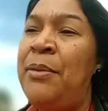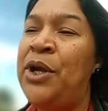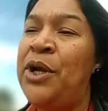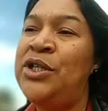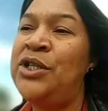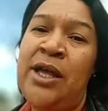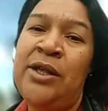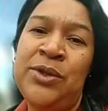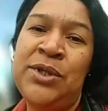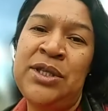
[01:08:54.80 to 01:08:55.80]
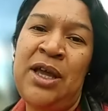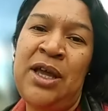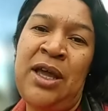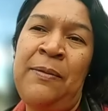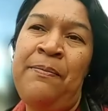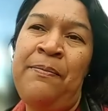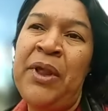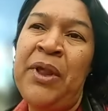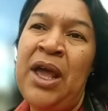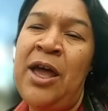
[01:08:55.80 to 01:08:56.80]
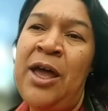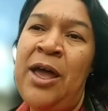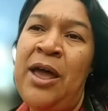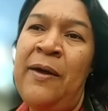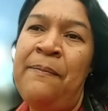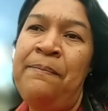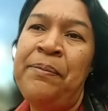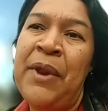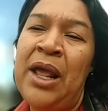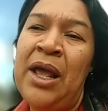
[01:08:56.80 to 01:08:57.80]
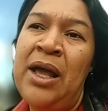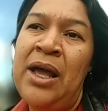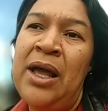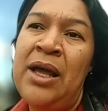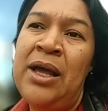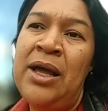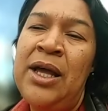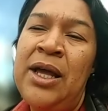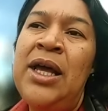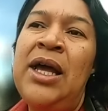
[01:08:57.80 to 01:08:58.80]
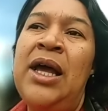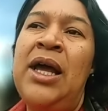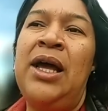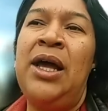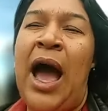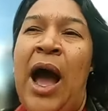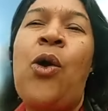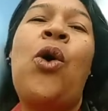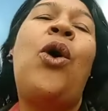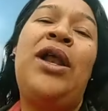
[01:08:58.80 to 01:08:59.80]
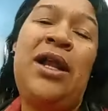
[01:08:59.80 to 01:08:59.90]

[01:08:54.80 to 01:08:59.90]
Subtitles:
we are doing the opposite. We're not being poor. We are trying